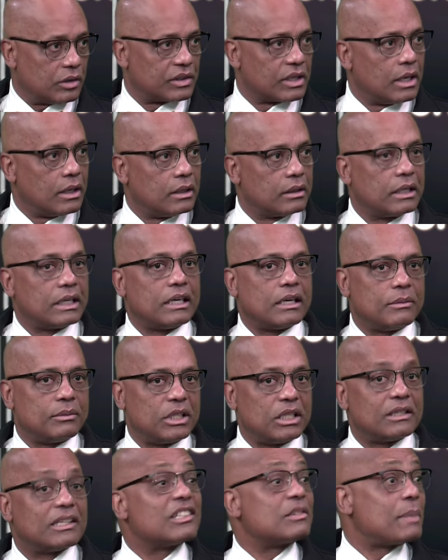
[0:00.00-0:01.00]
mm-hmm. the
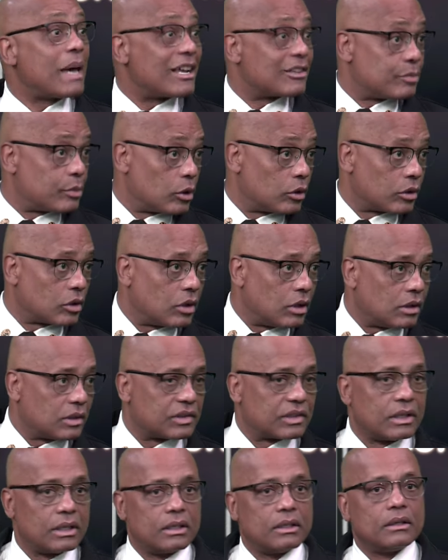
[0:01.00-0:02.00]
EMD dispatch protocols.
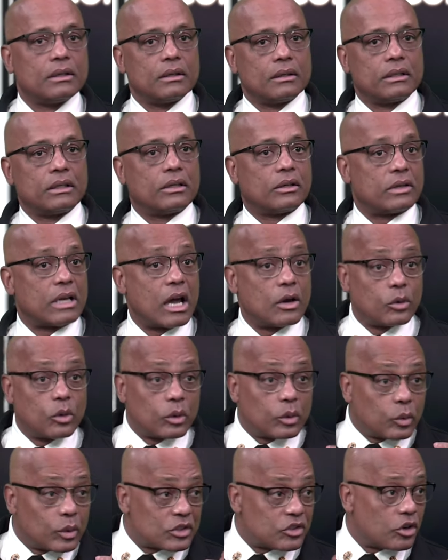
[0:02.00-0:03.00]
Right. You know,
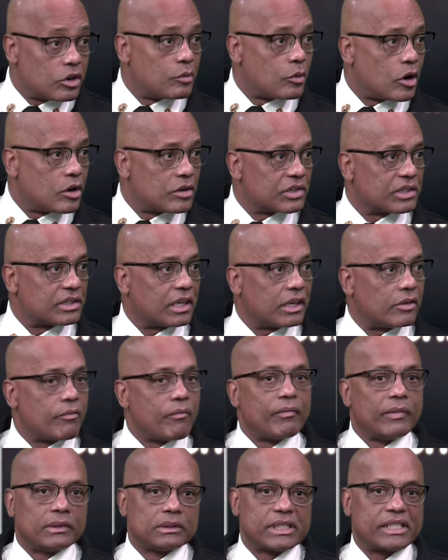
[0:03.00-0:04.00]
911, what's your emergency?
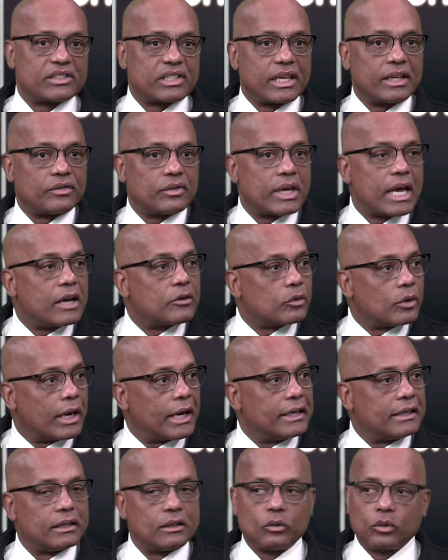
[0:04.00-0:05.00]
Let's get that
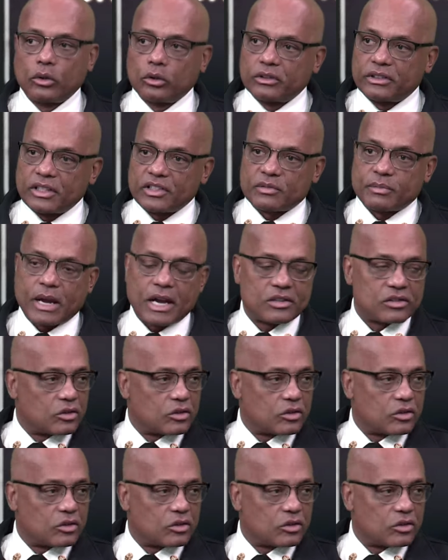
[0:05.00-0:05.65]
right, and we'll dispatch the